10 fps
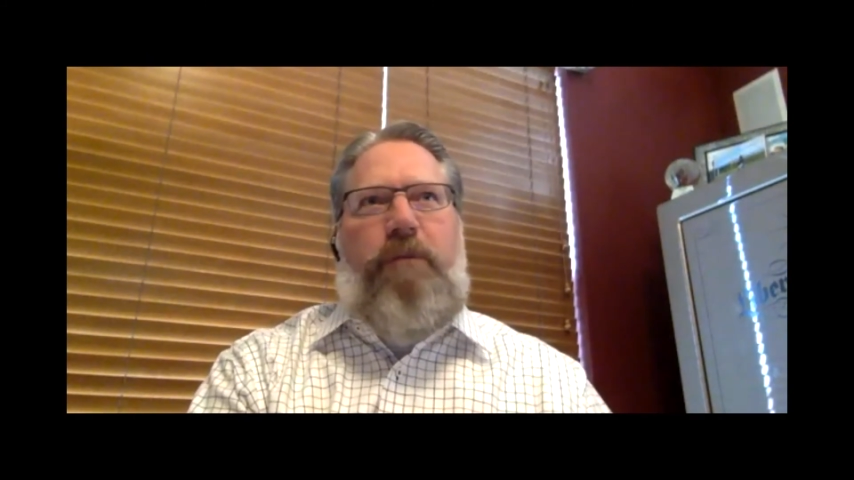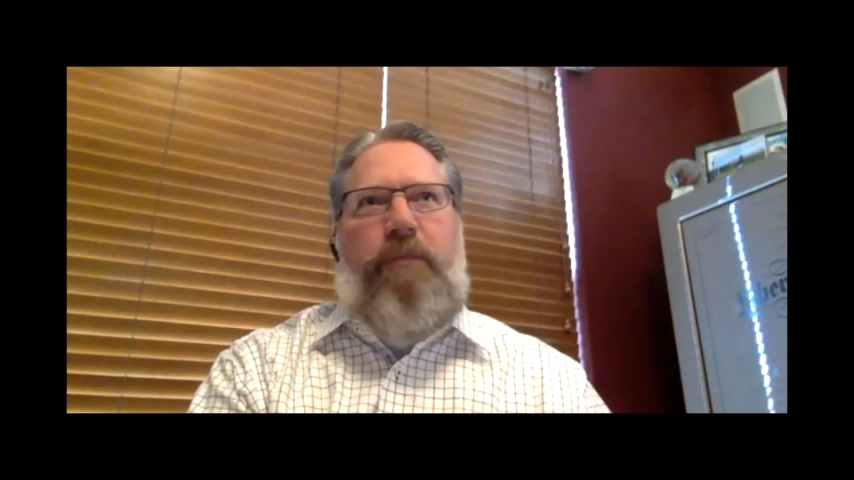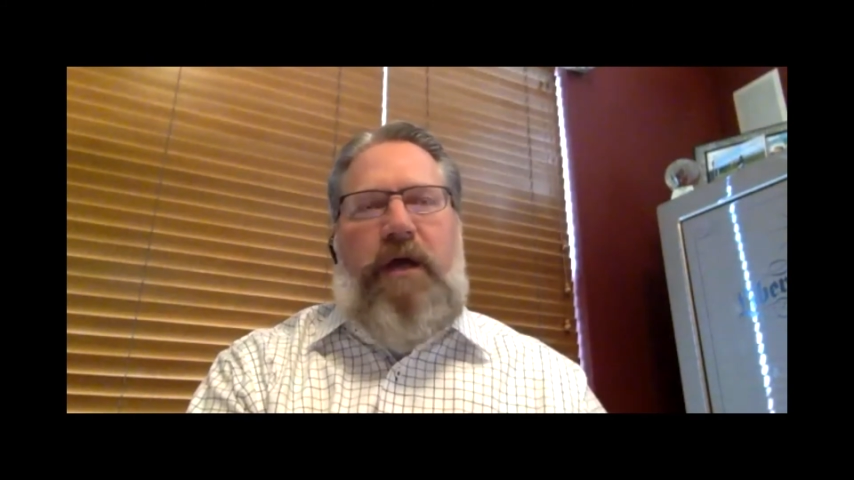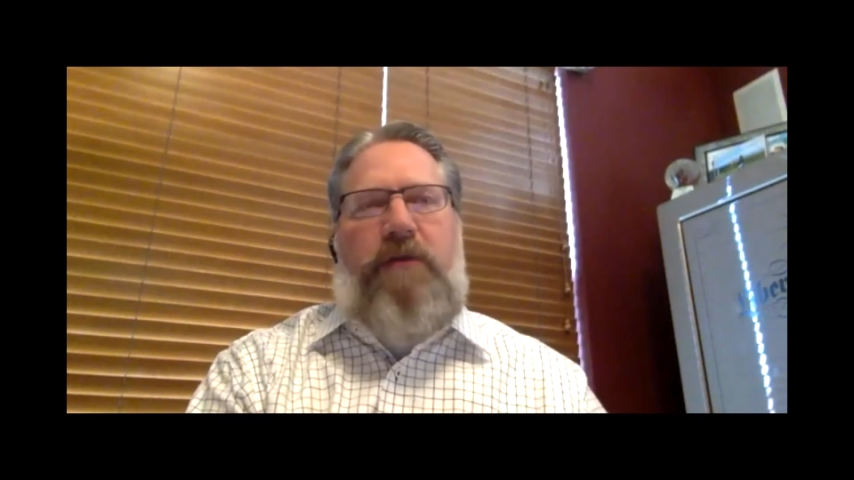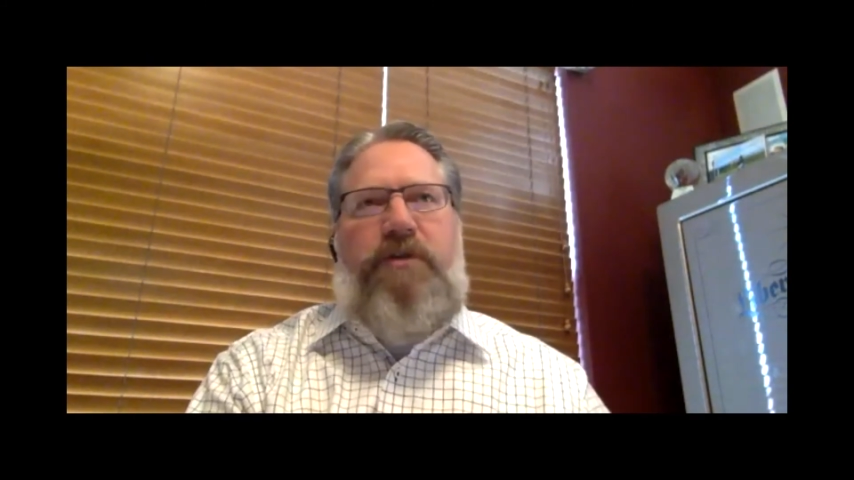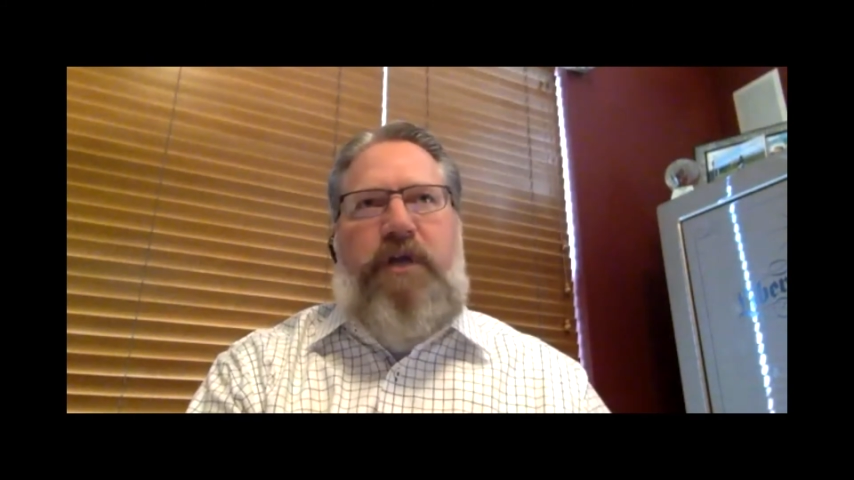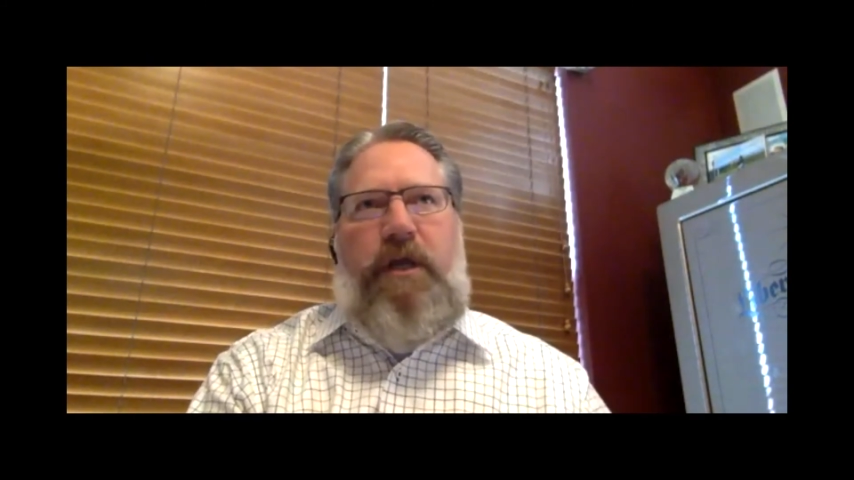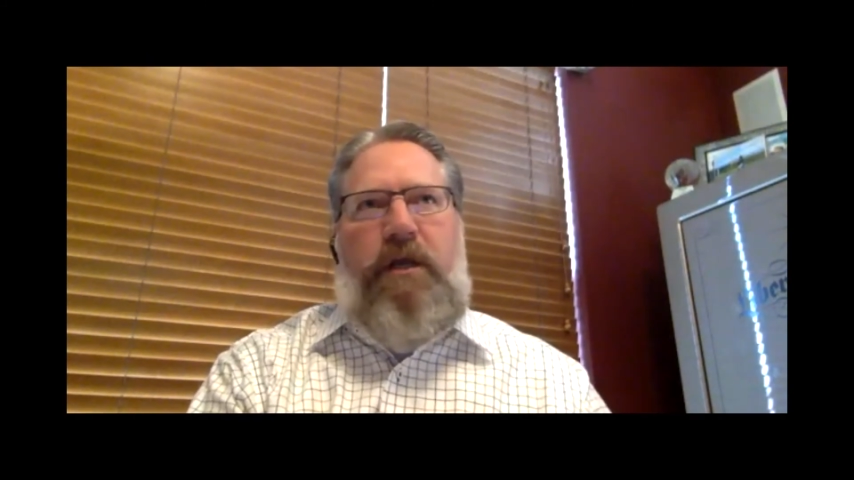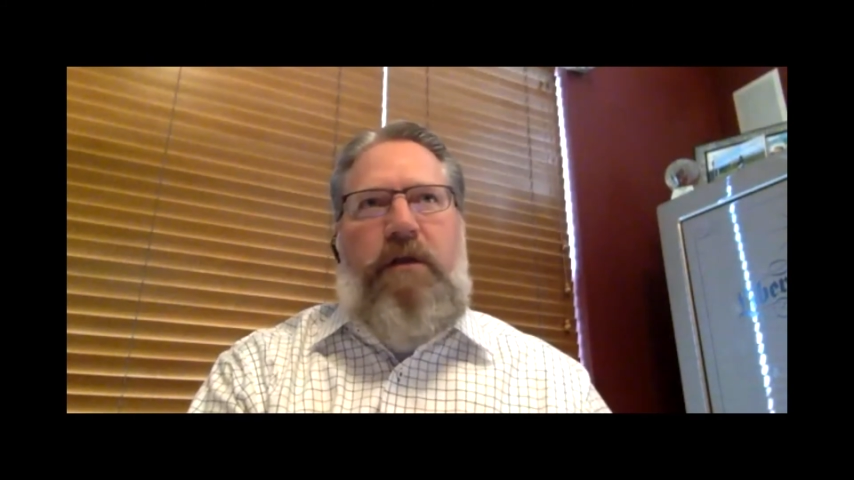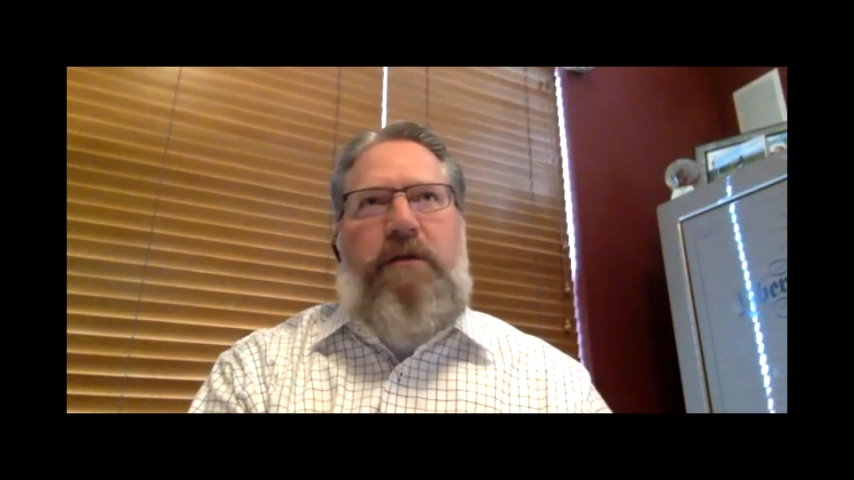a
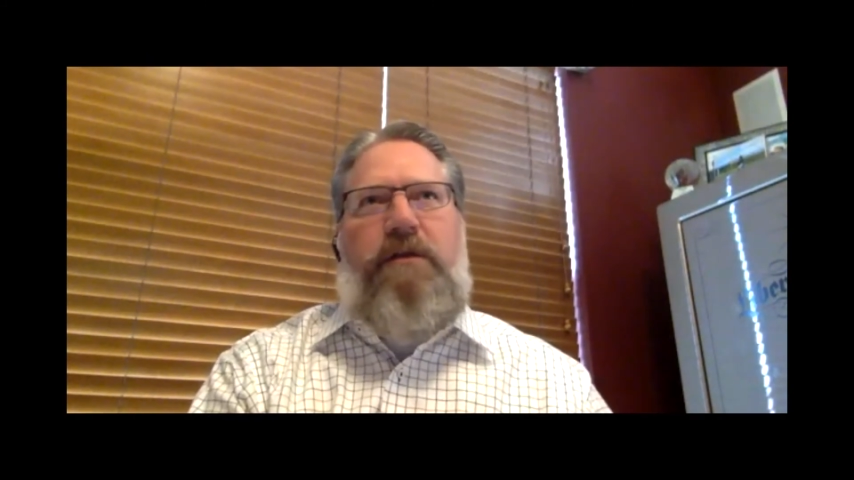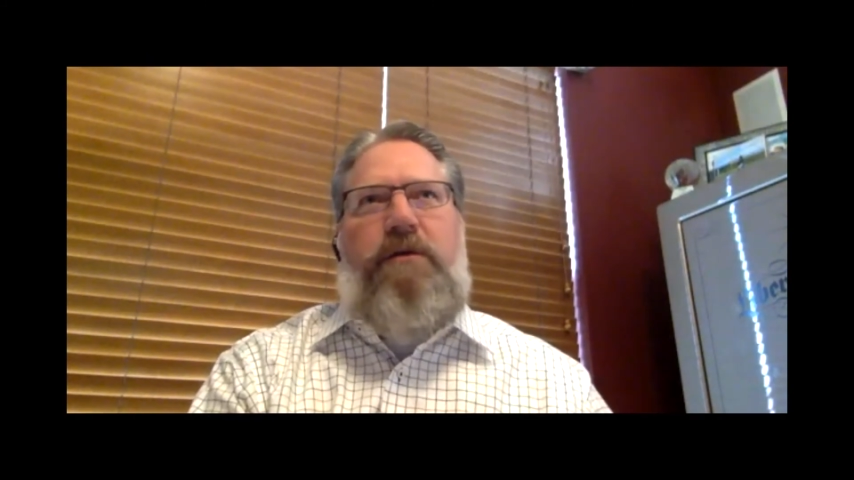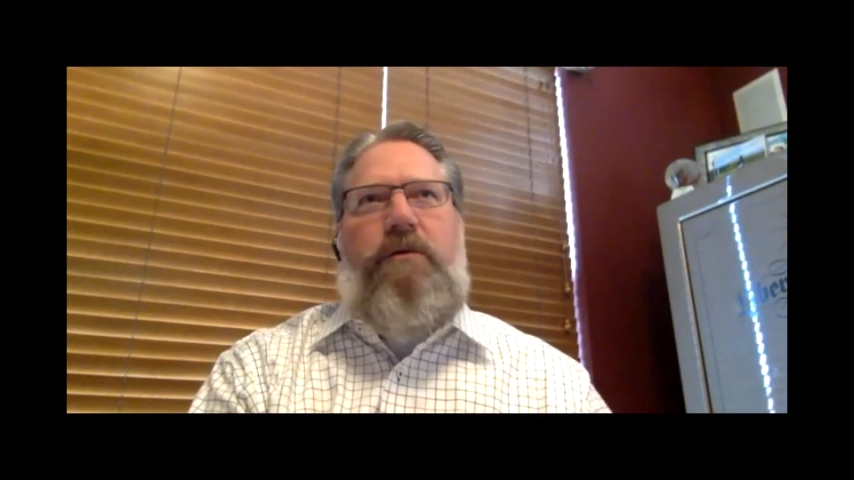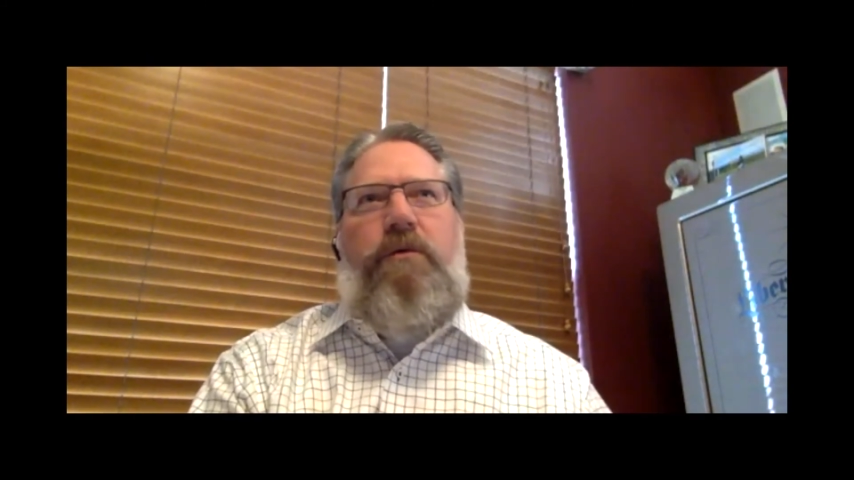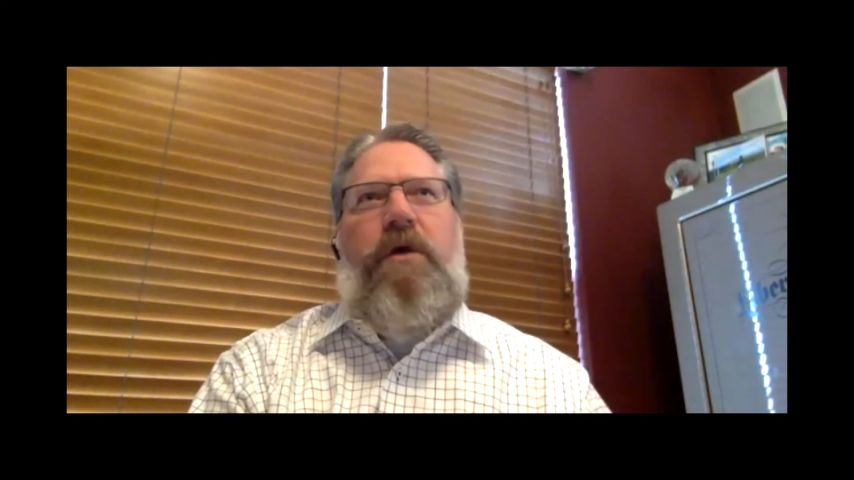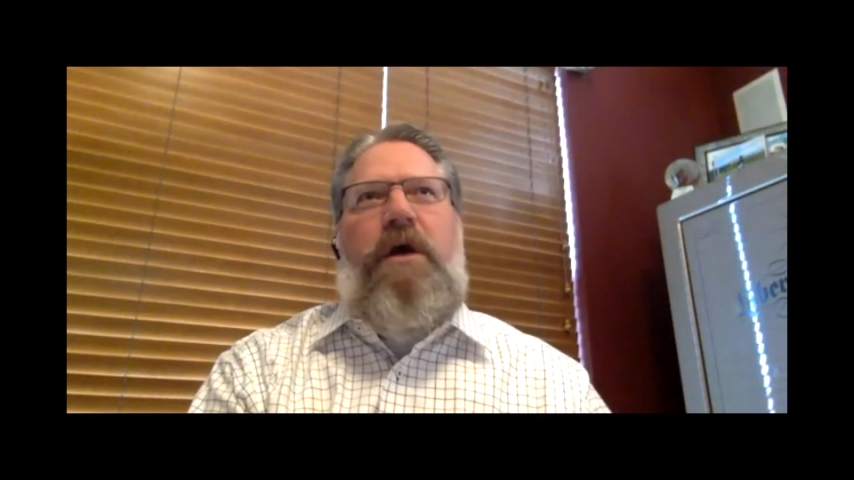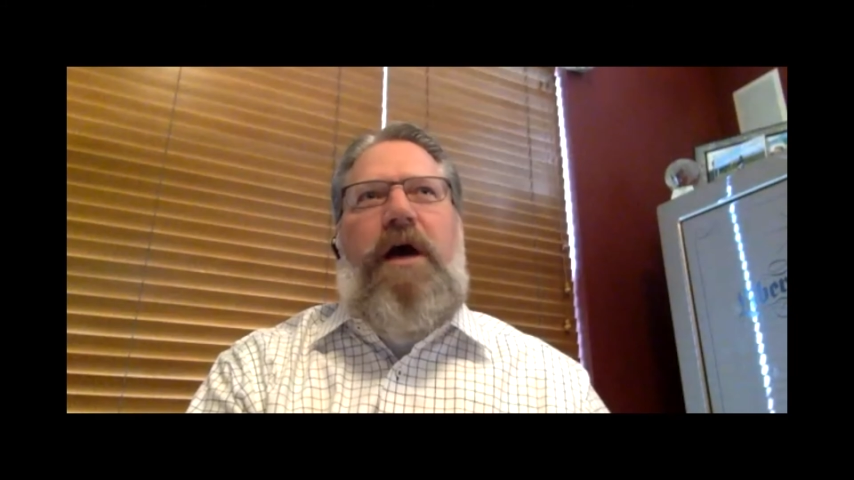blockchain to